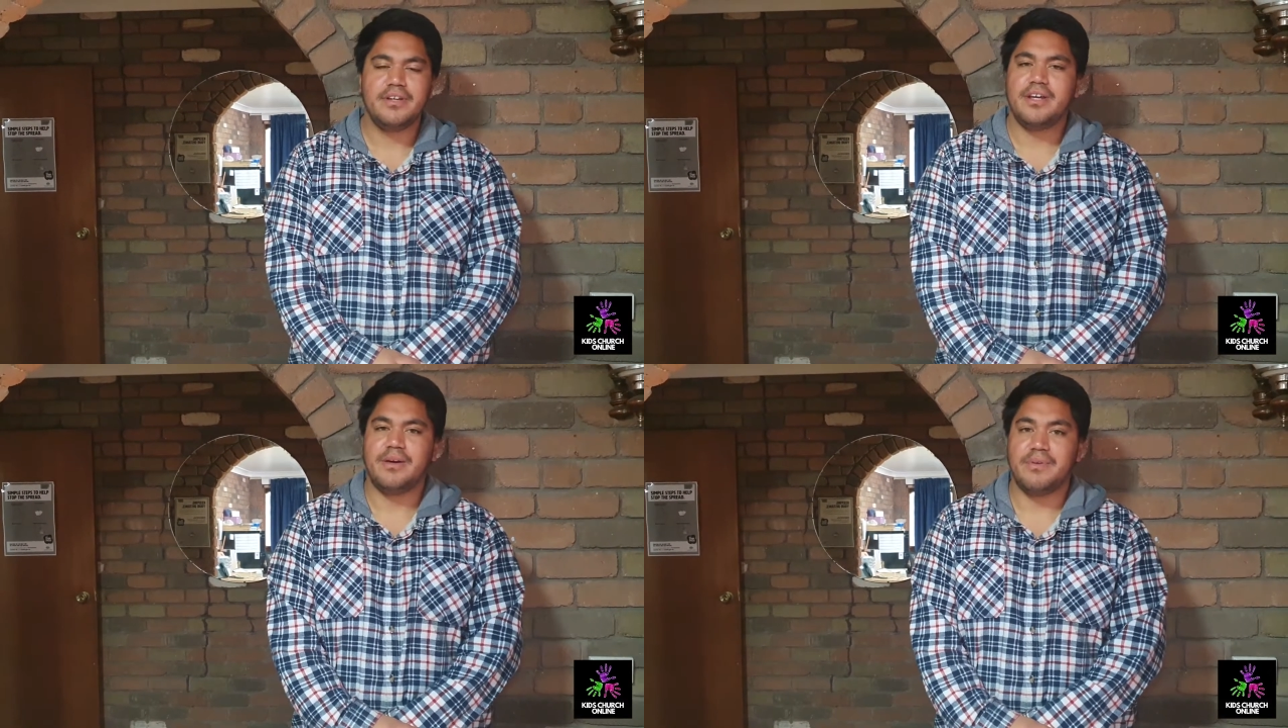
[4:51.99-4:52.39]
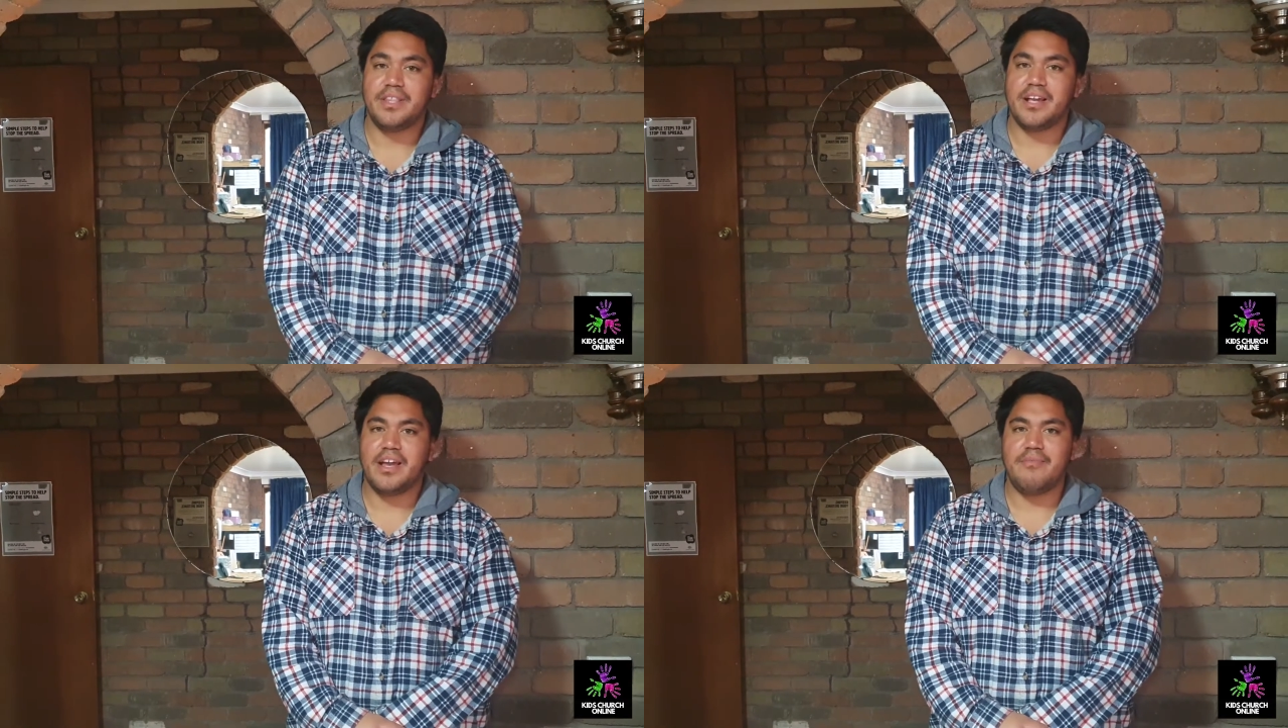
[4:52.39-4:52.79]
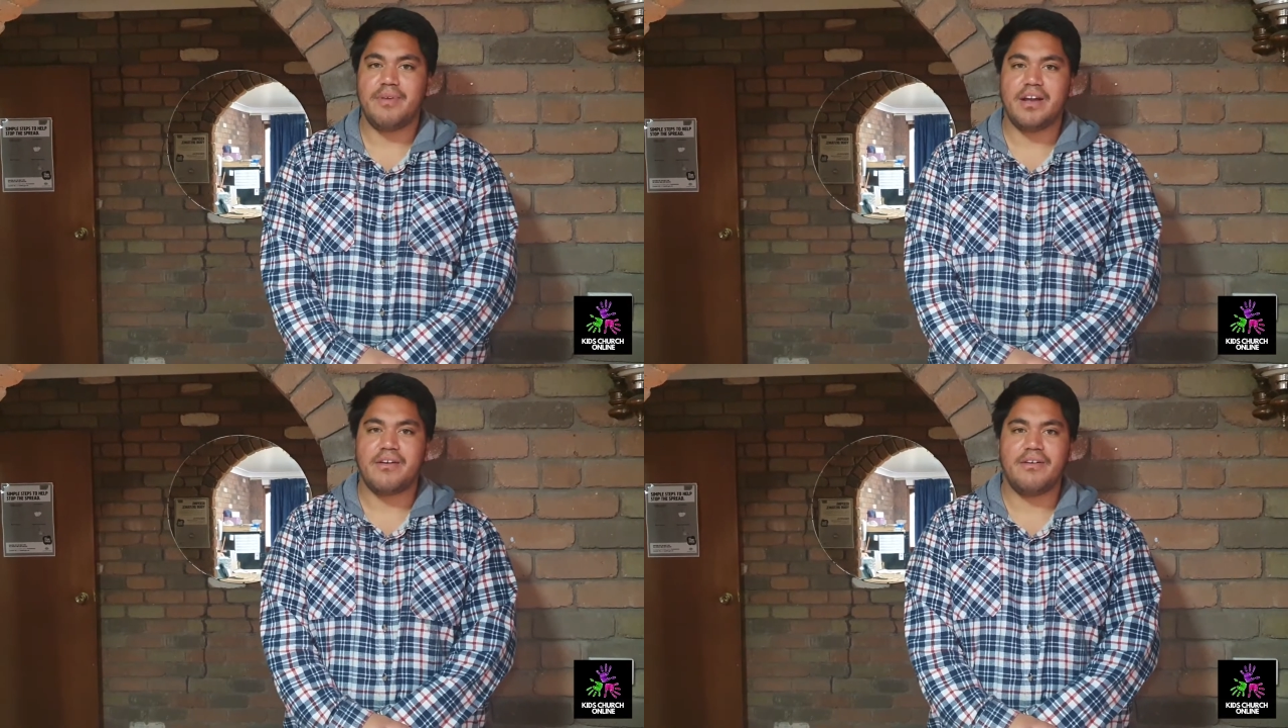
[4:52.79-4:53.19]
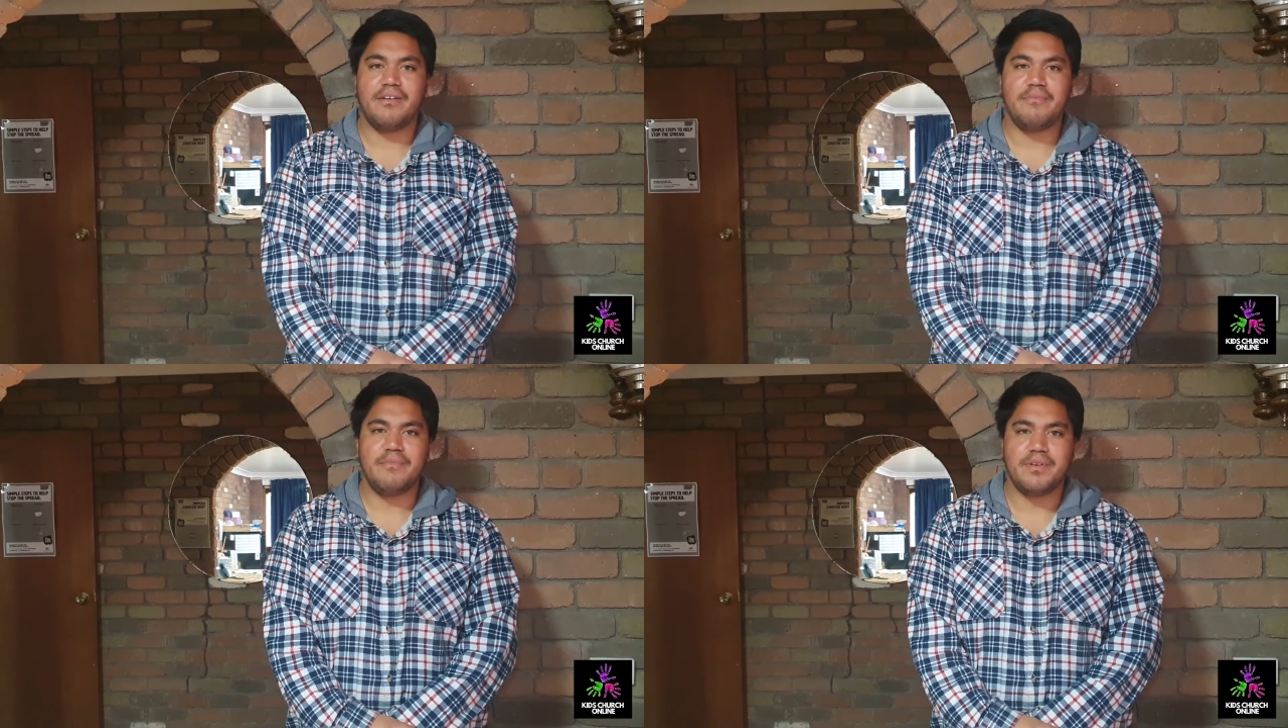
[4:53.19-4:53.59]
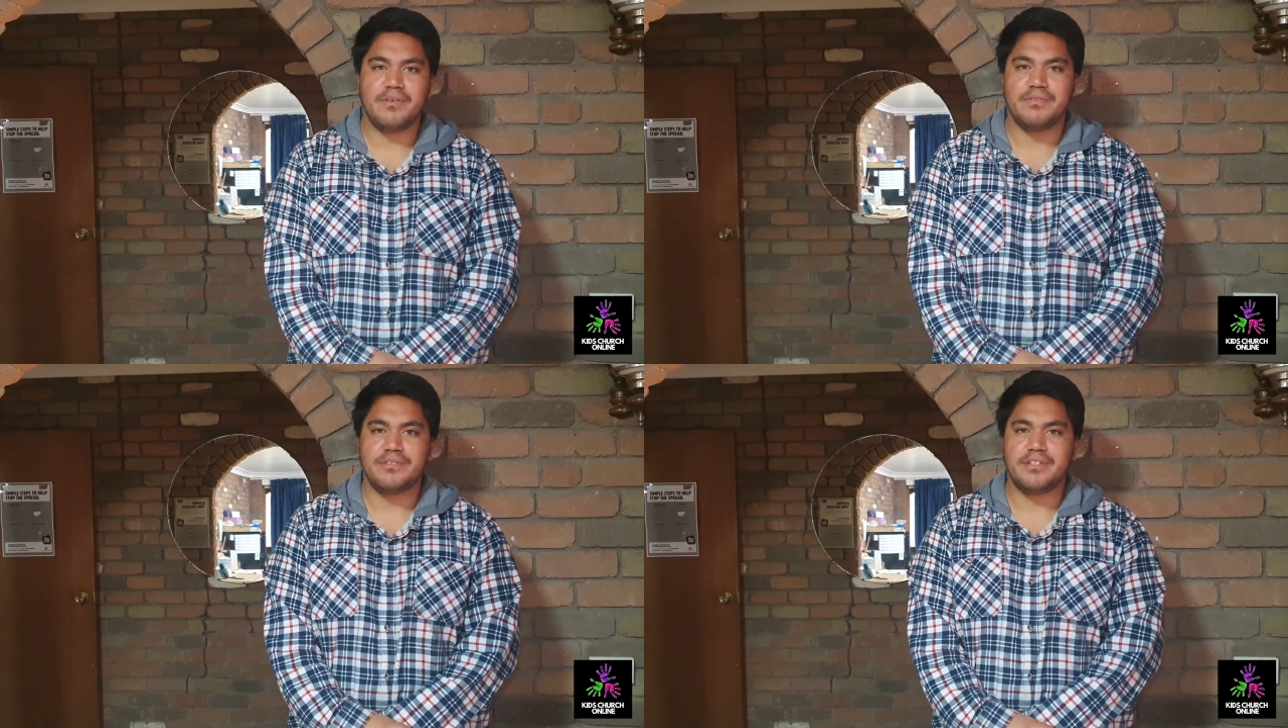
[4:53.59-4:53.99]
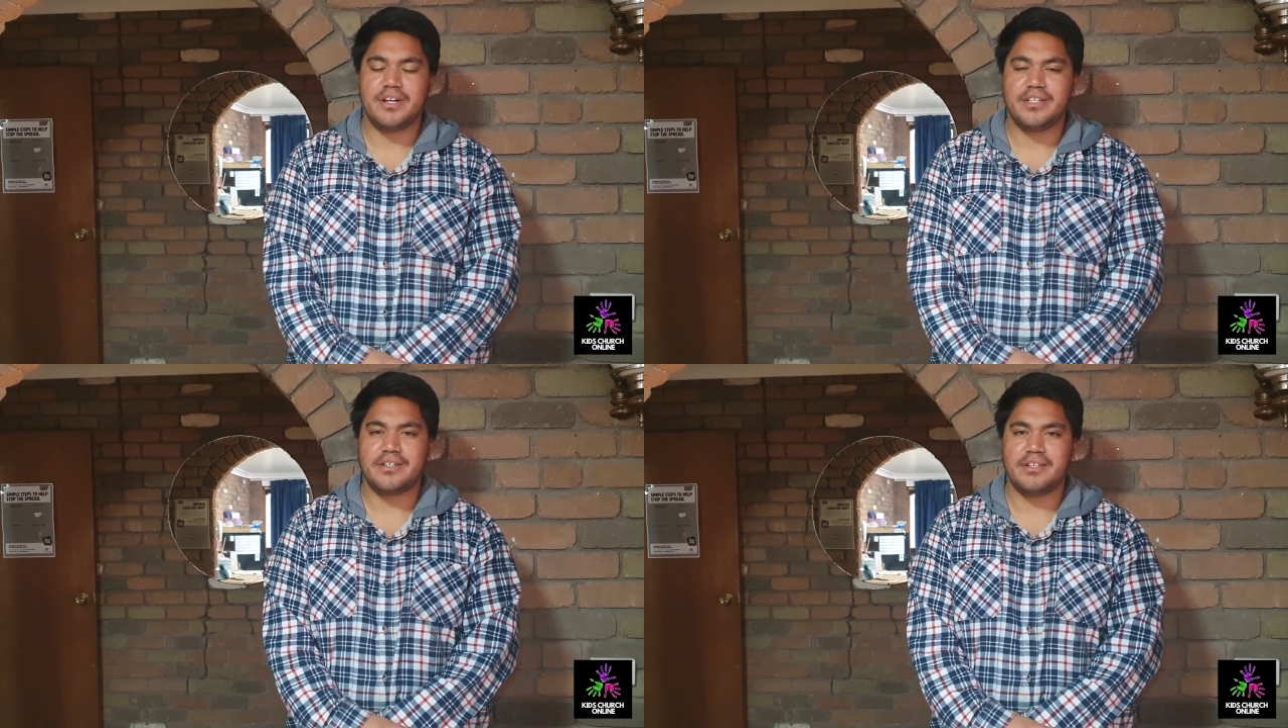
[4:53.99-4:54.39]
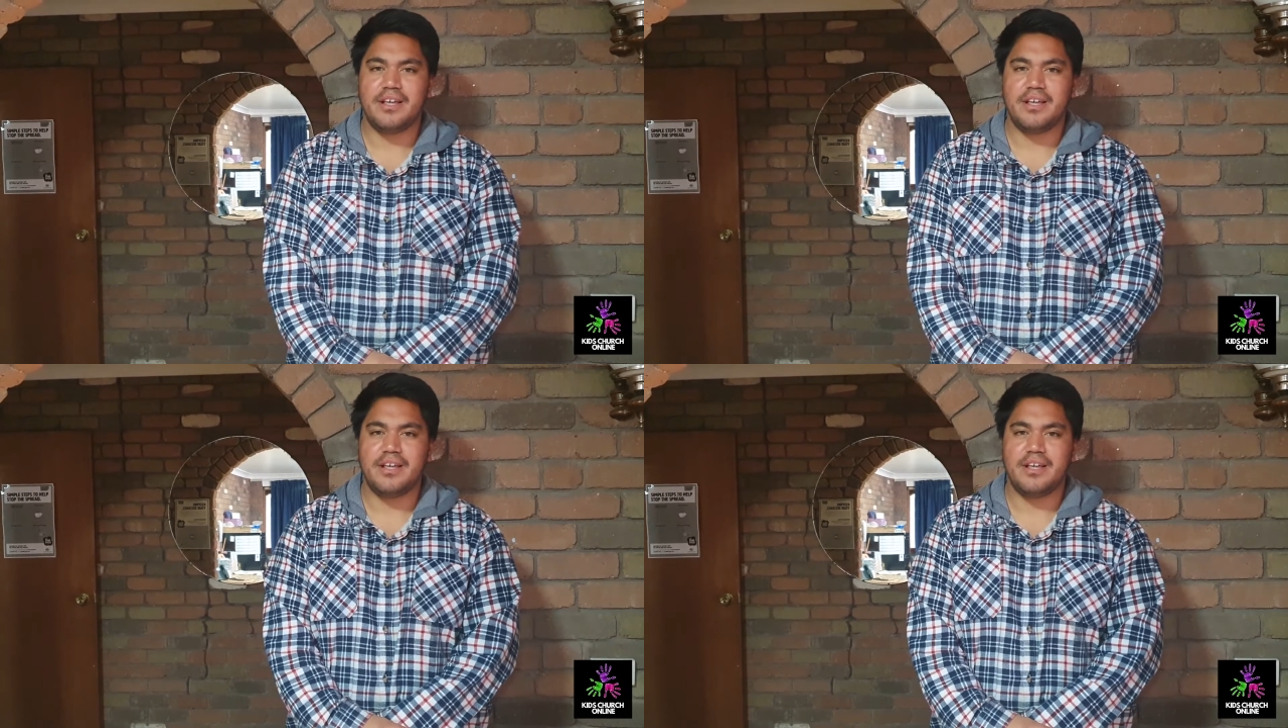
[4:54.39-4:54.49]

and when they came back home, it was nice and